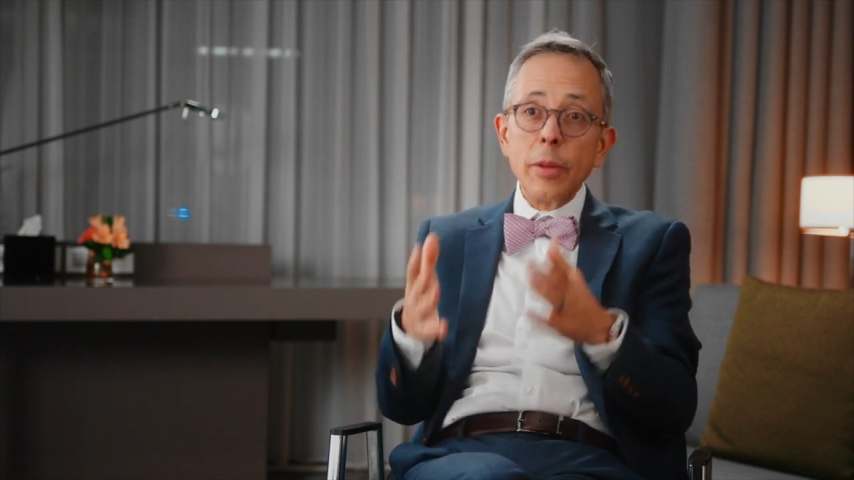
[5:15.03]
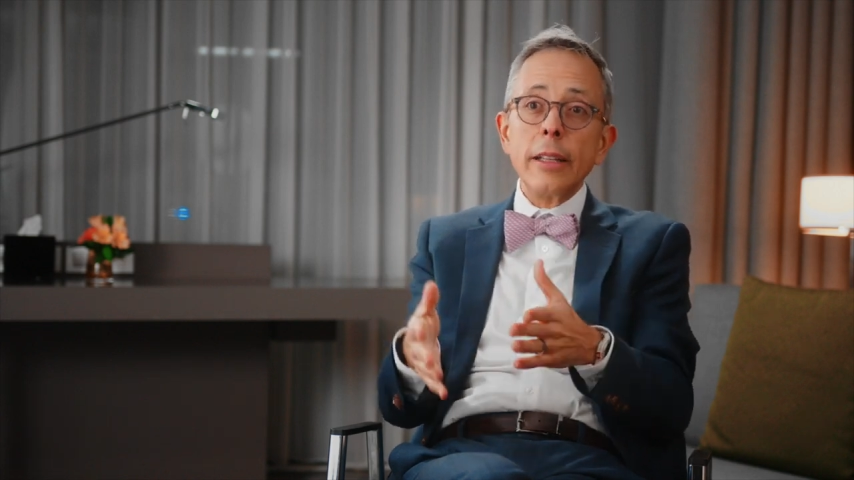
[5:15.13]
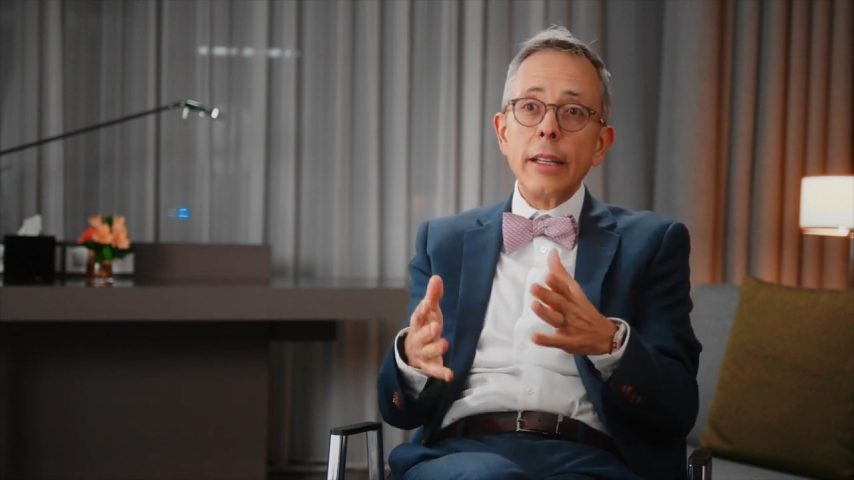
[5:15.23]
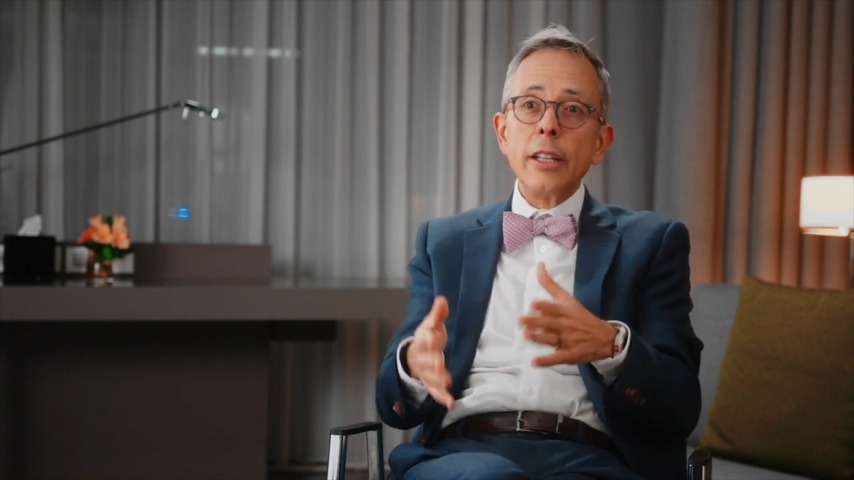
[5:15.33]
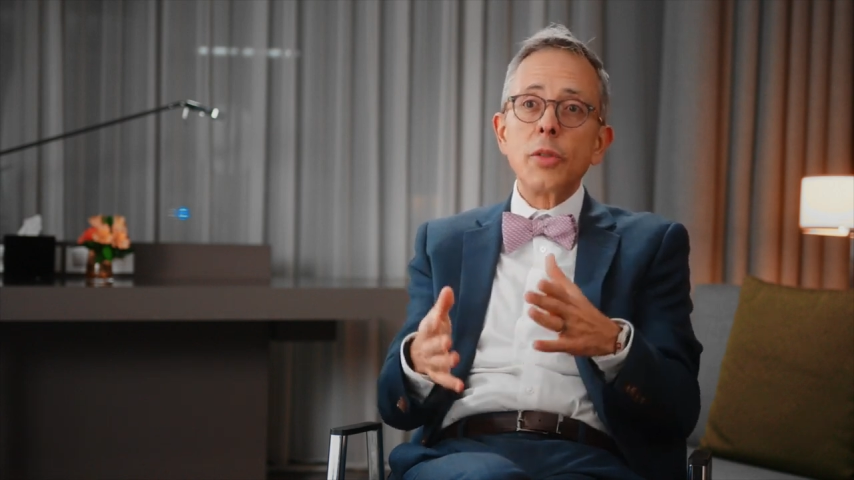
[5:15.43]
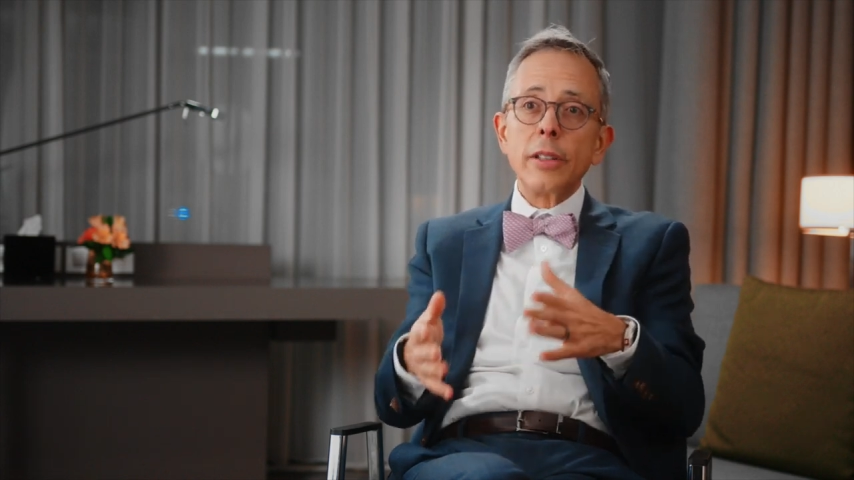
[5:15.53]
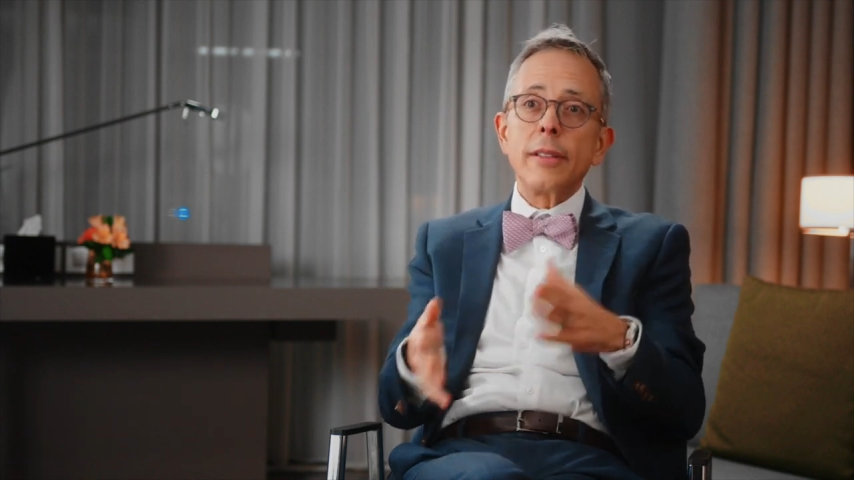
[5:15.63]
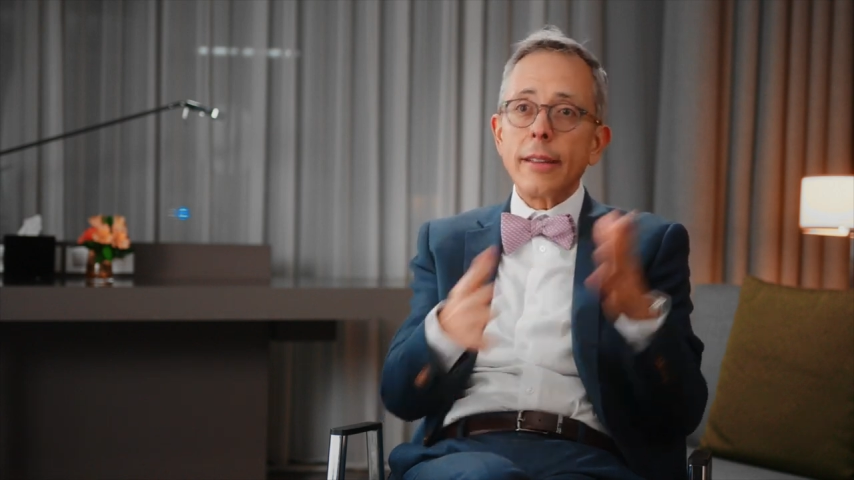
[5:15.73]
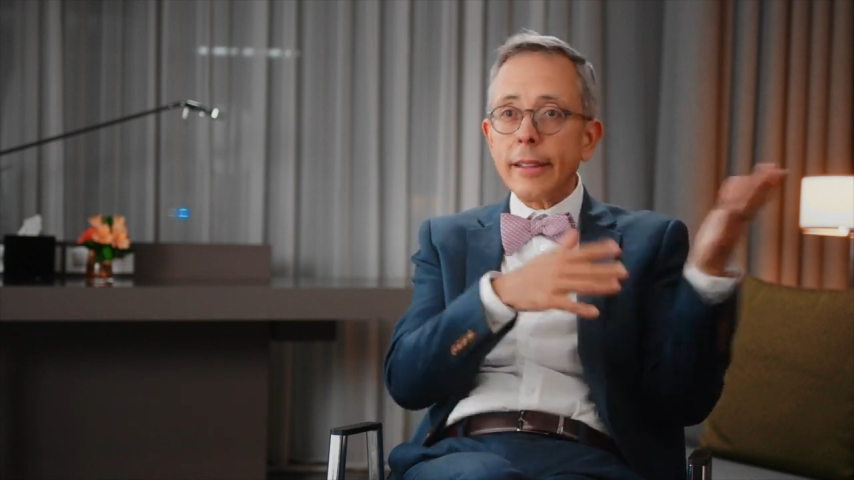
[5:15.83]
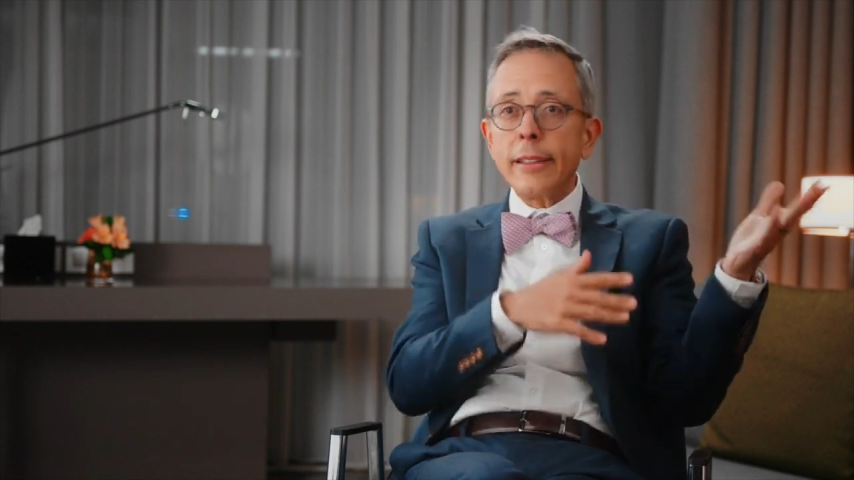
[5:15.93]
really need to
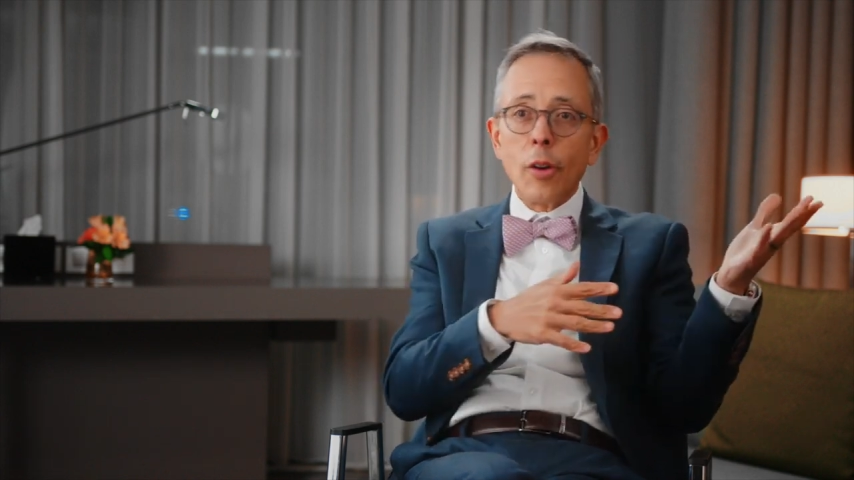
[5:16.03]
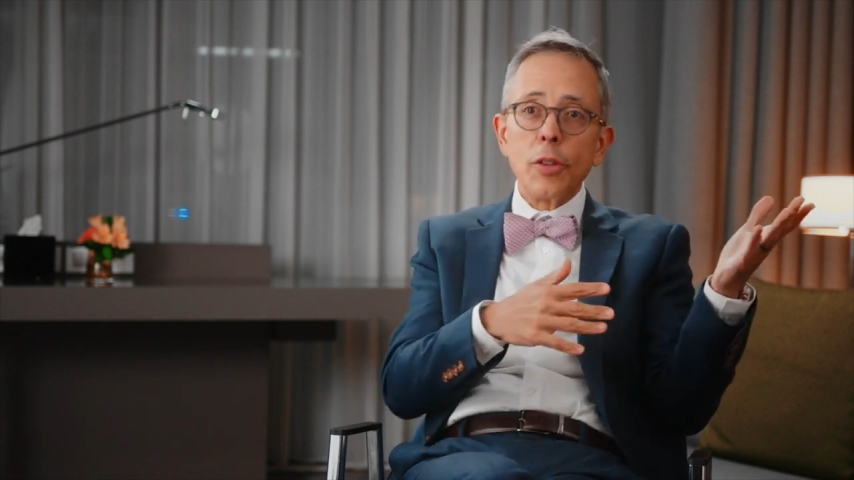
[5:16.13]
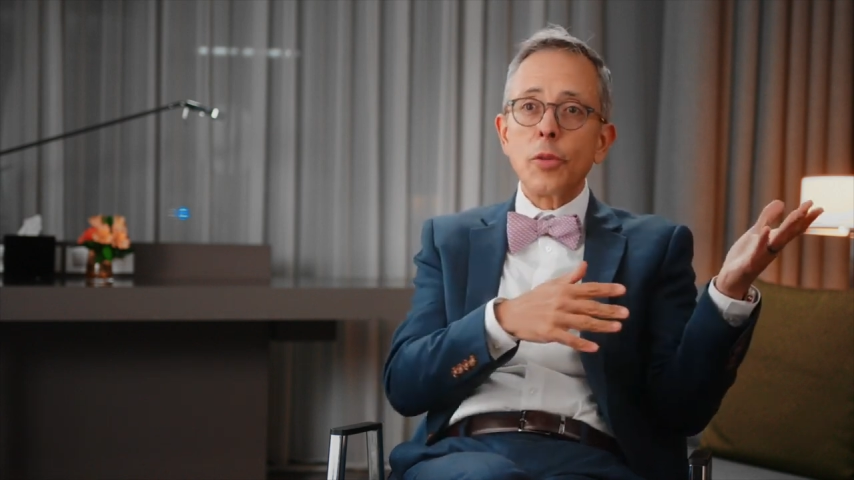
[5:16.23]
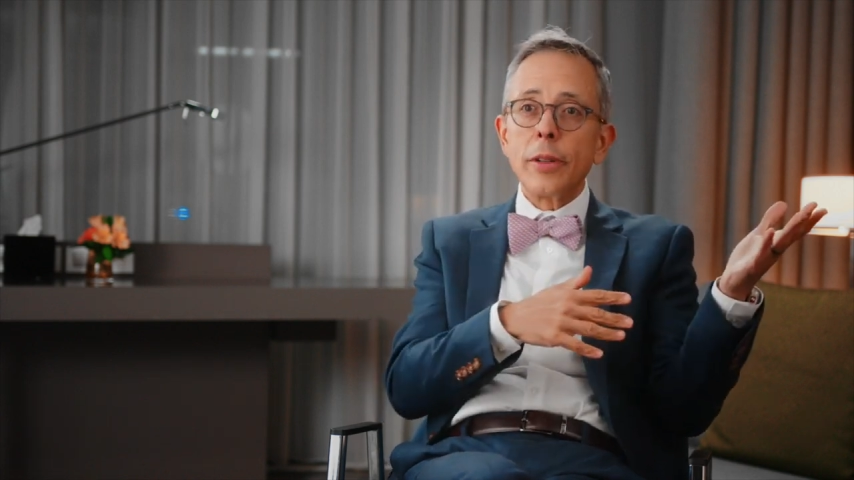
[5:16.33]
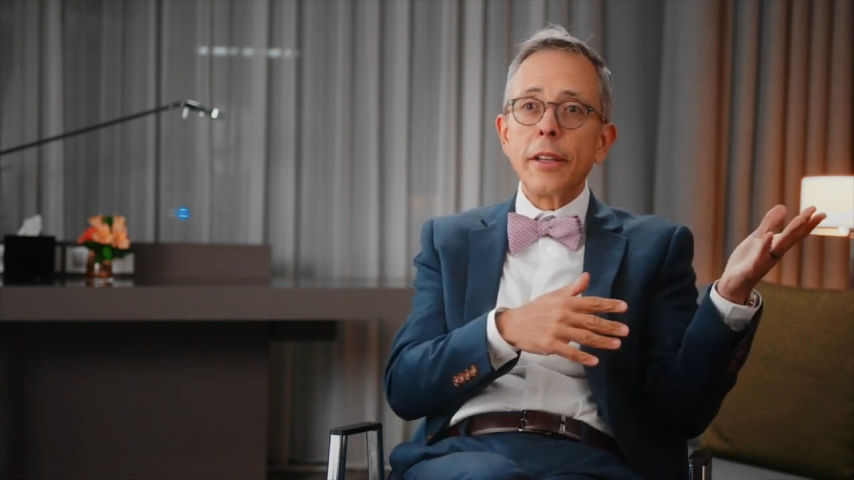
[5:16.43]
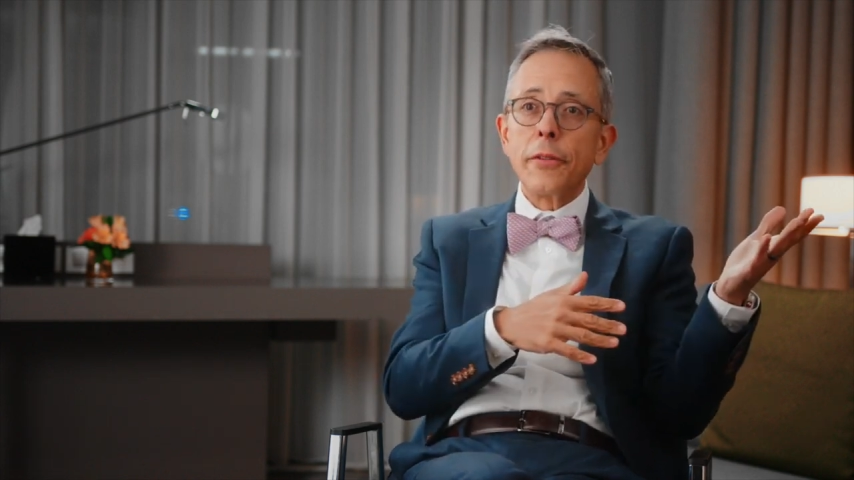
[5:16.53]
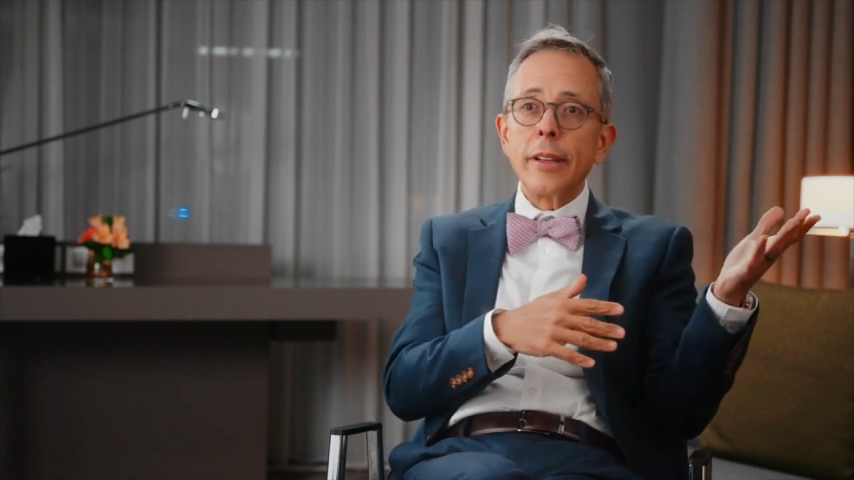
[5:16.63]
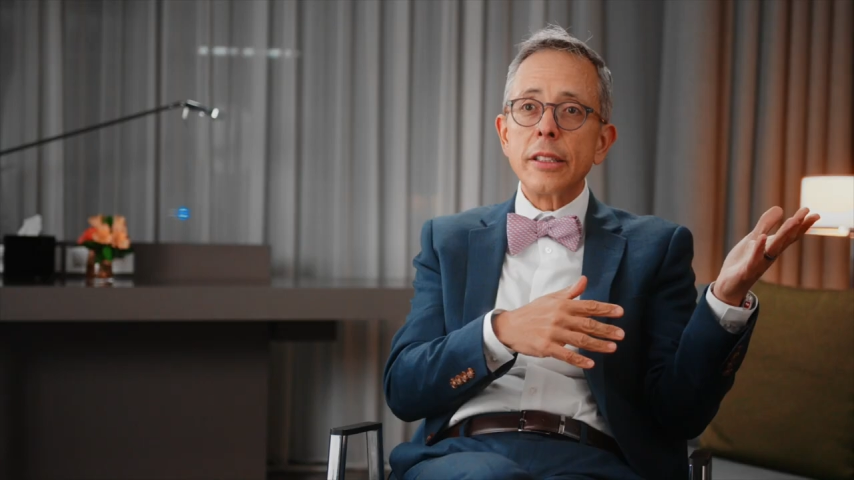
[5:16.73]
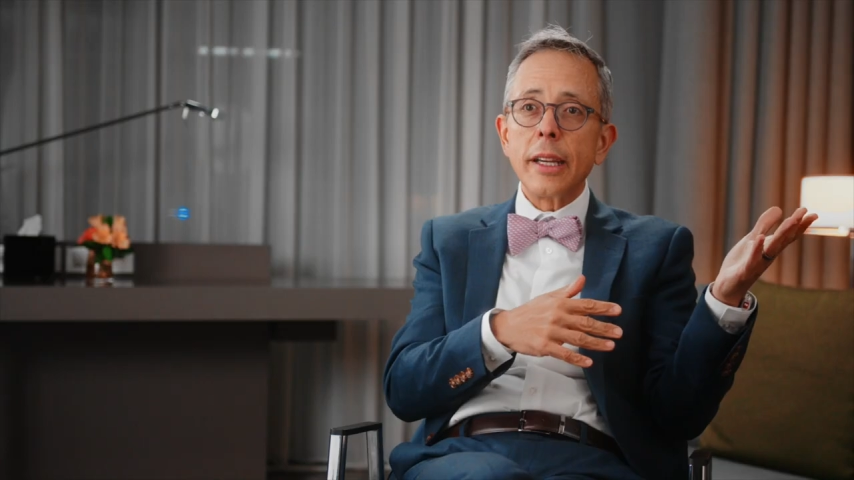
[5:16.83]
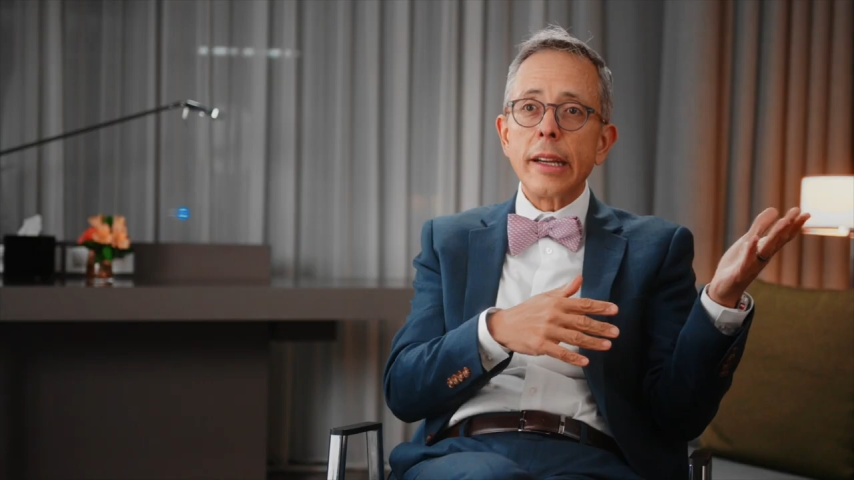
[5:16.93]
stand and go to a
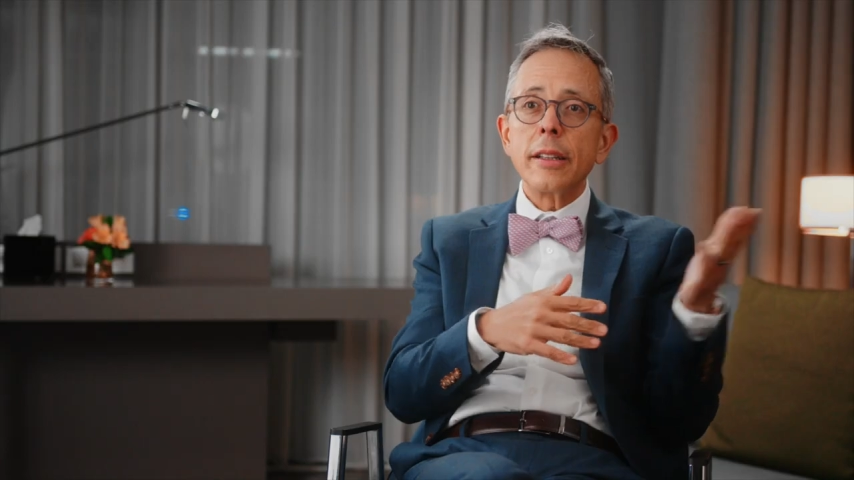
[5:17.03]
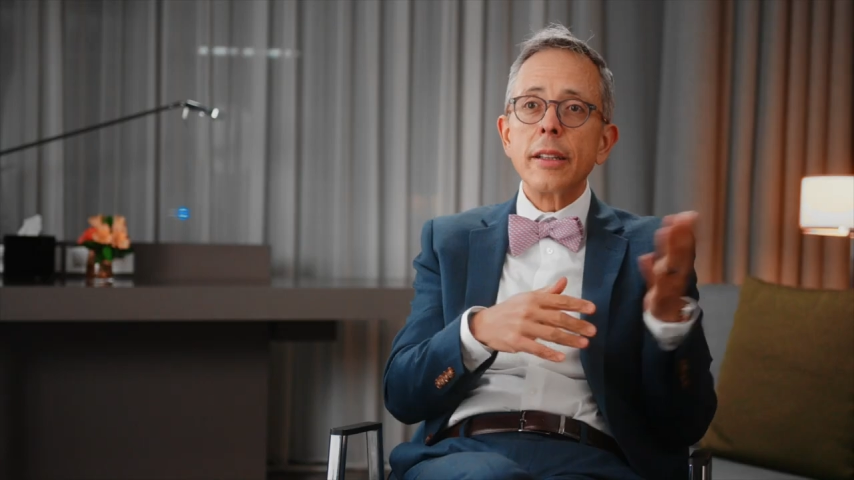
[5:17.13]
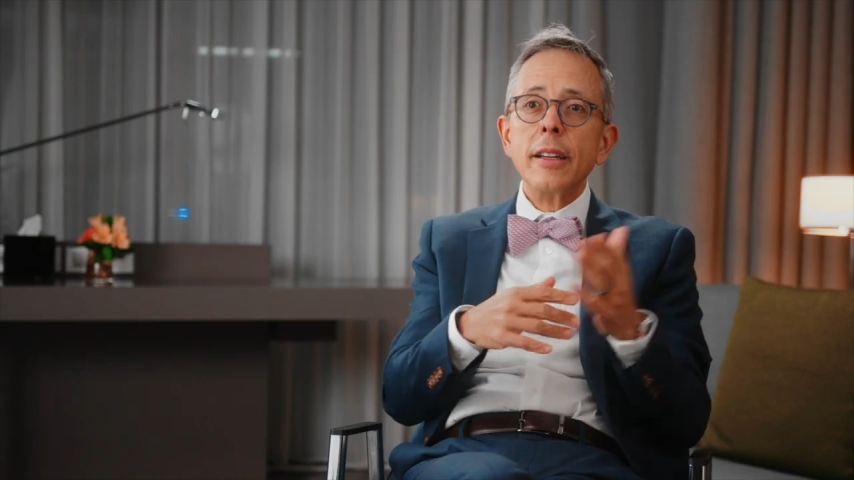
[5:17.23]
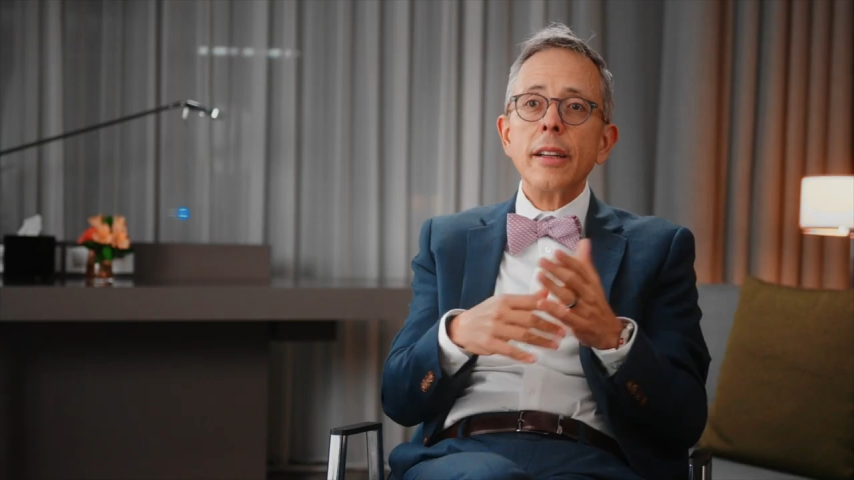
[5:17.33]
different chair,